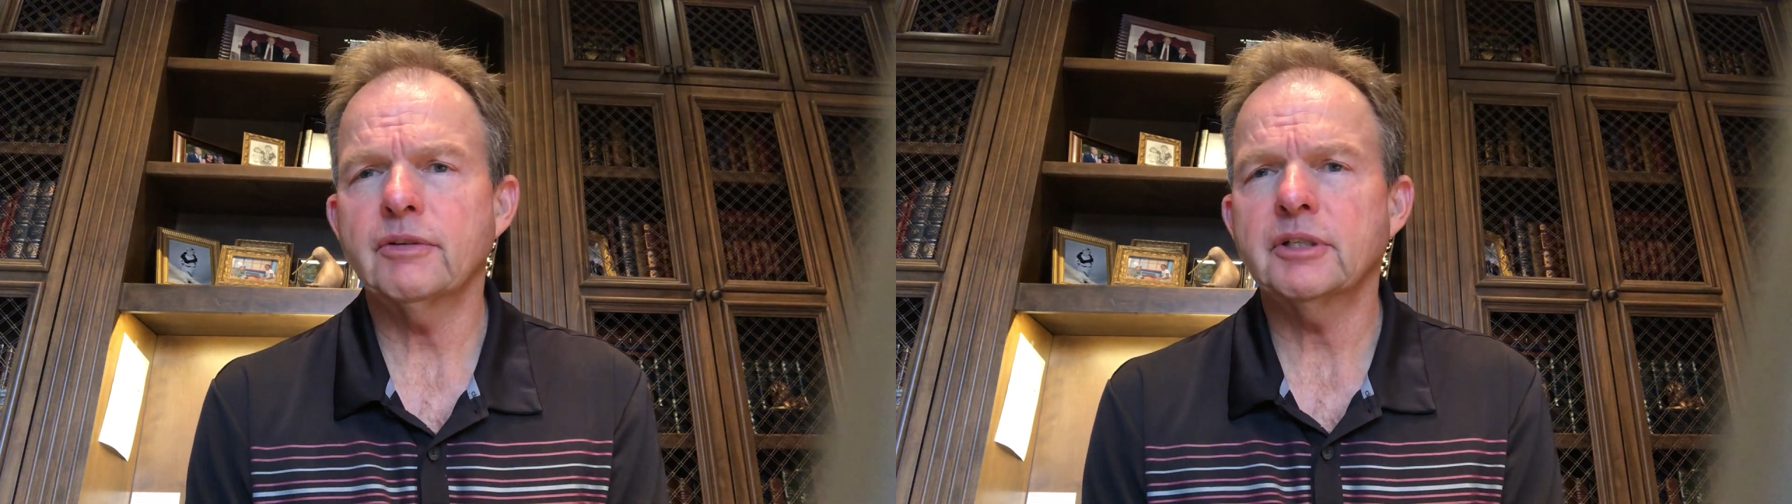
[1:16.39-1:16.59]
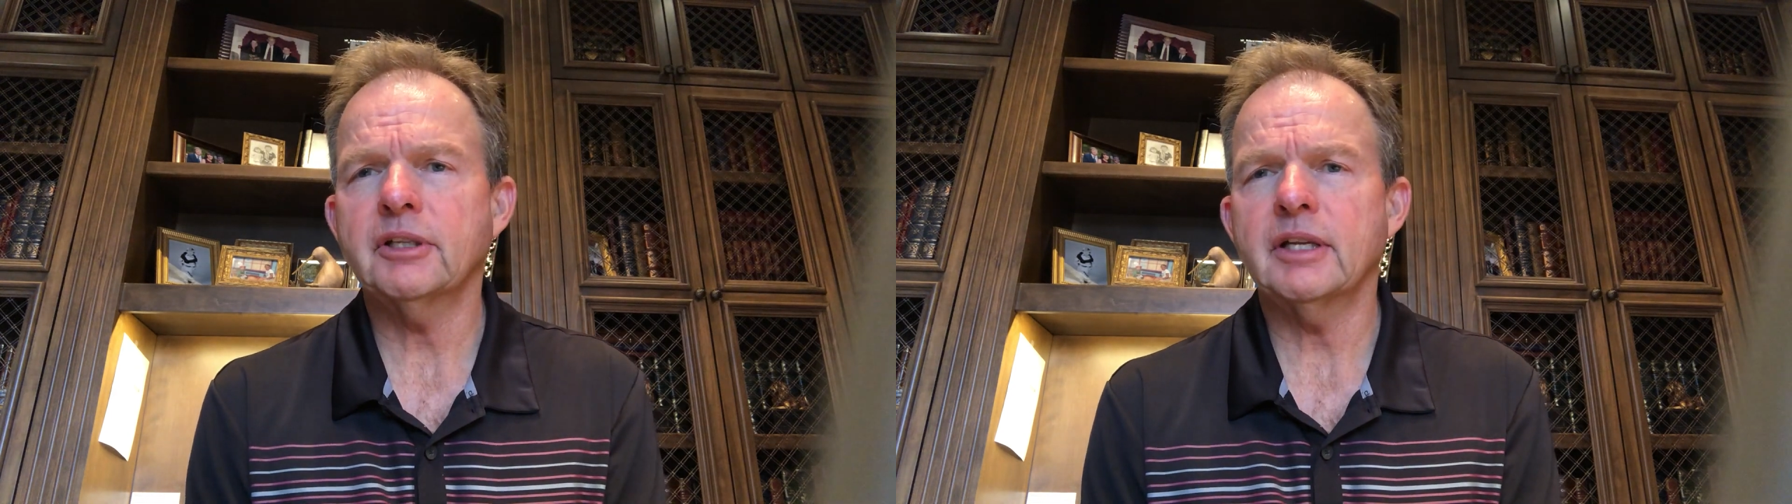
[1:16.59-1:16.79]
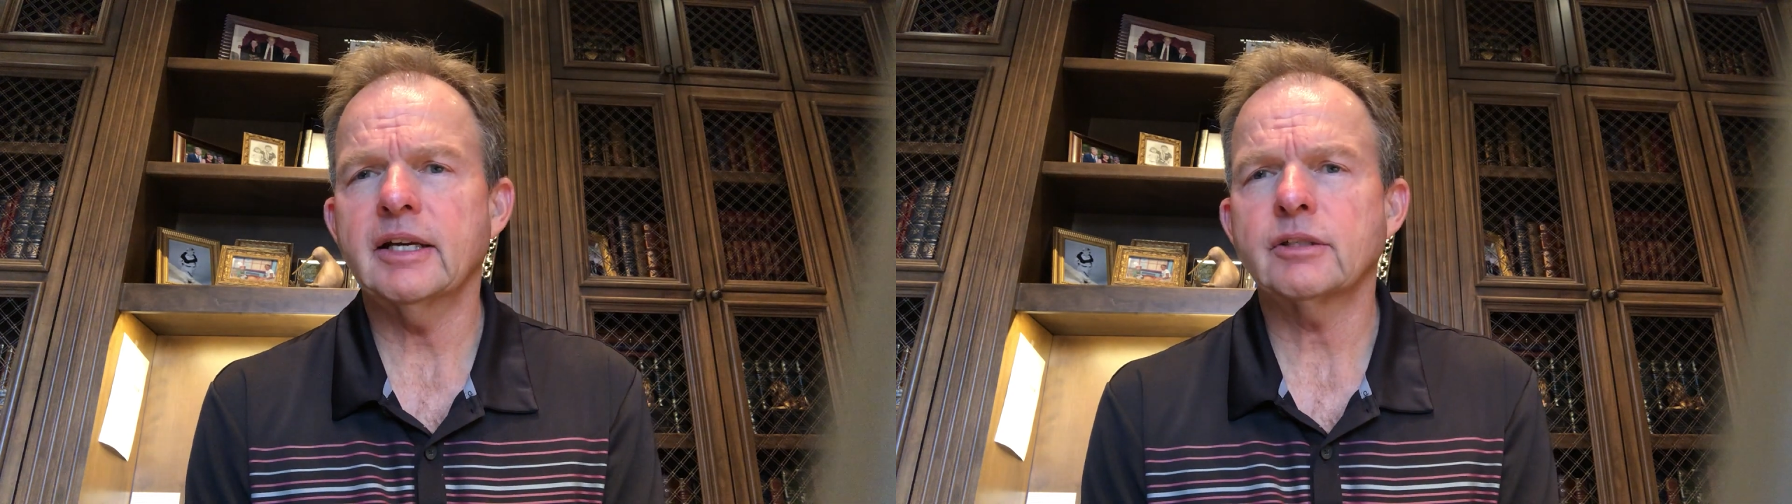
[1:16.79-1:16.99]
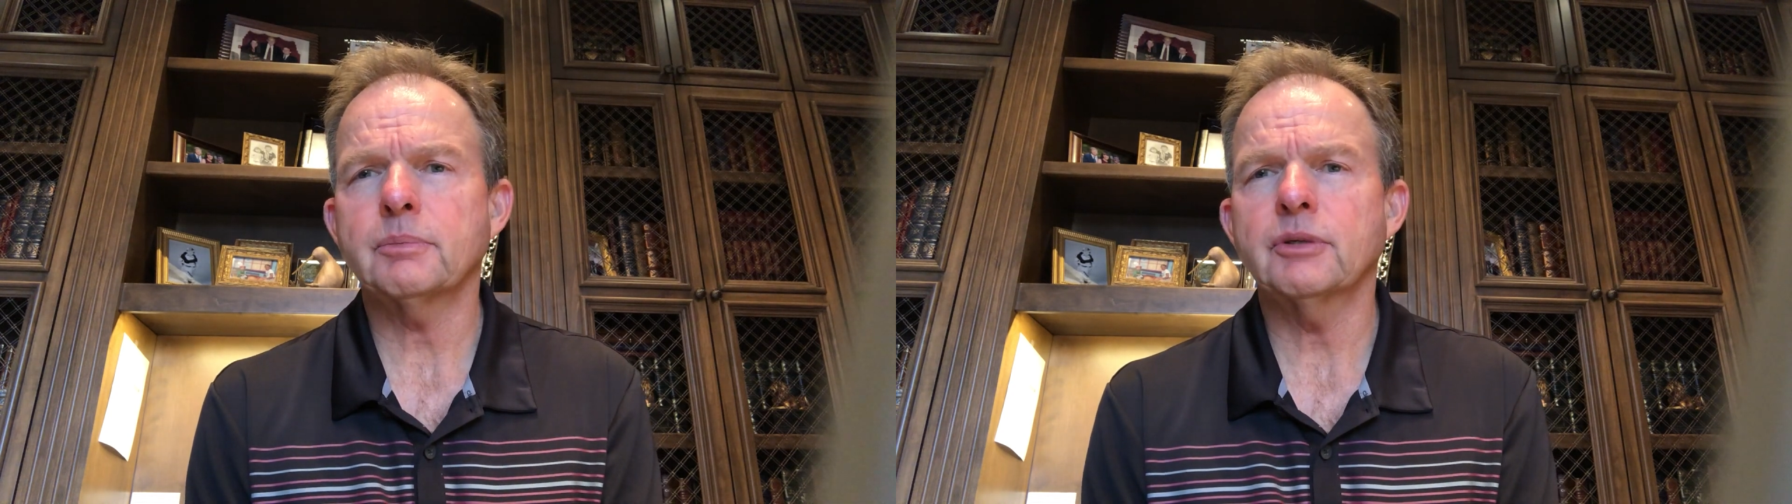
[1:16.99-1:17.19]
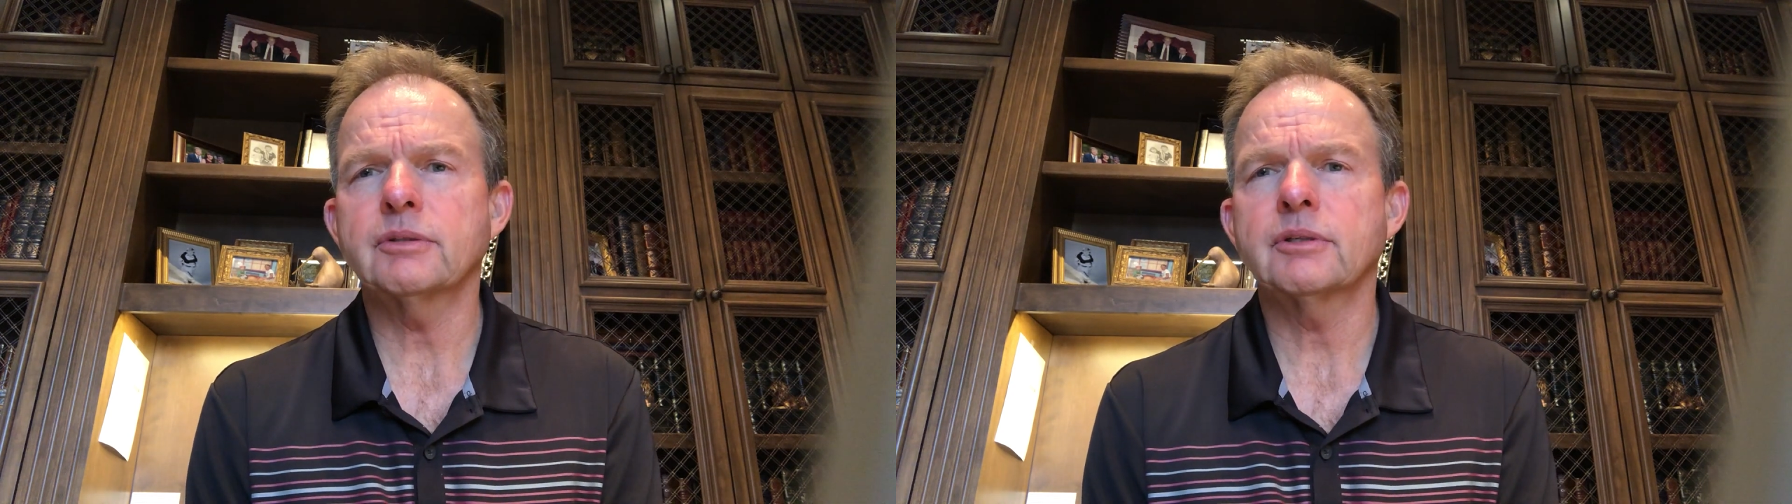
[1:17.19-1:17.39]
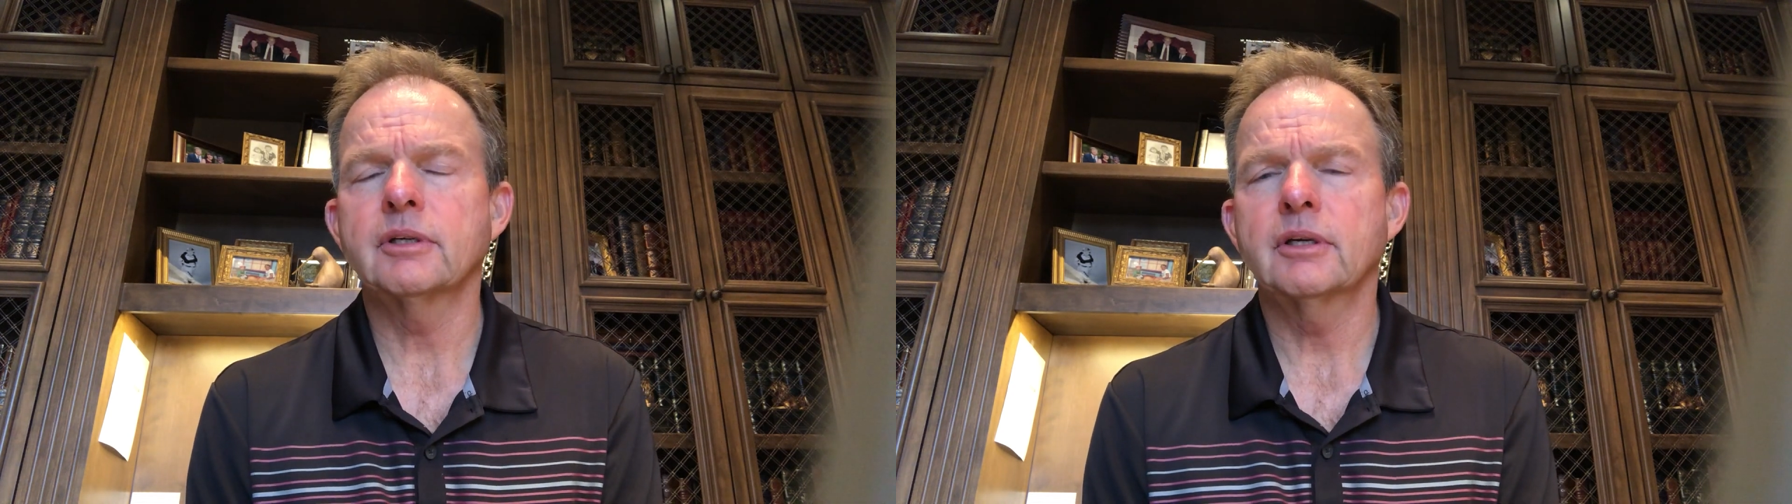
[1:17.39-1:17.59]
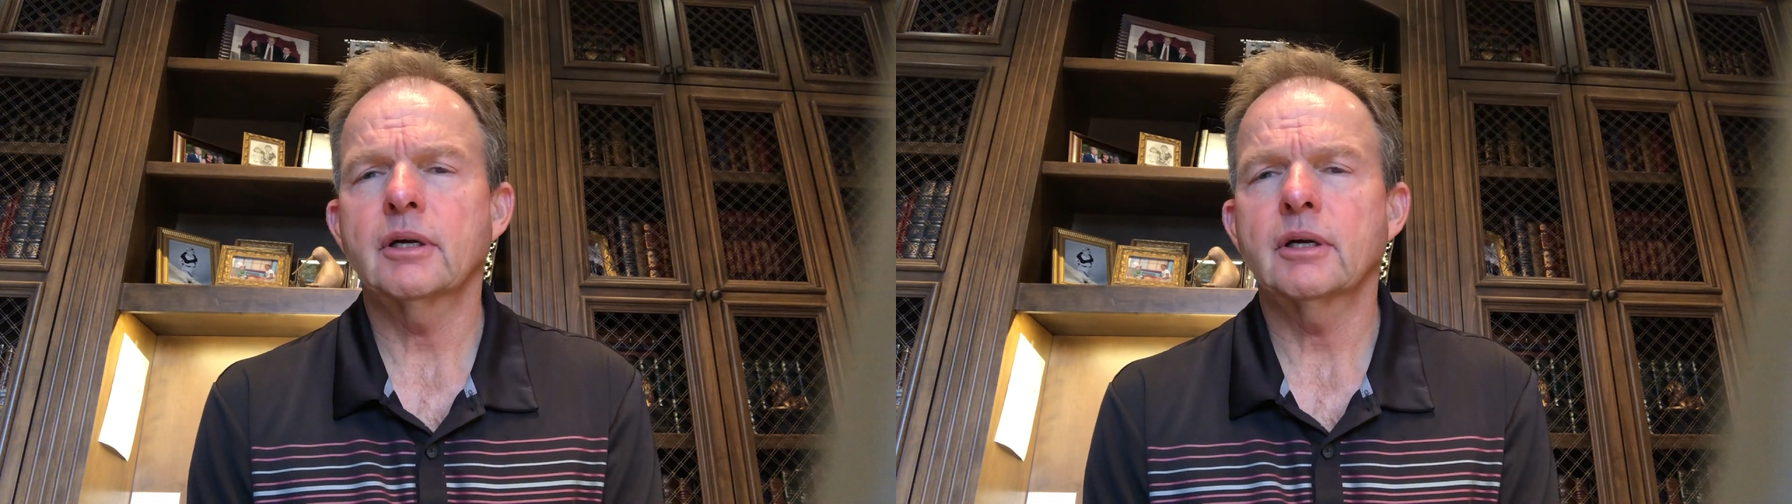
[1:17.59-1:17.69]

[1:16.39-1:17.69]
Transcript: fertility experts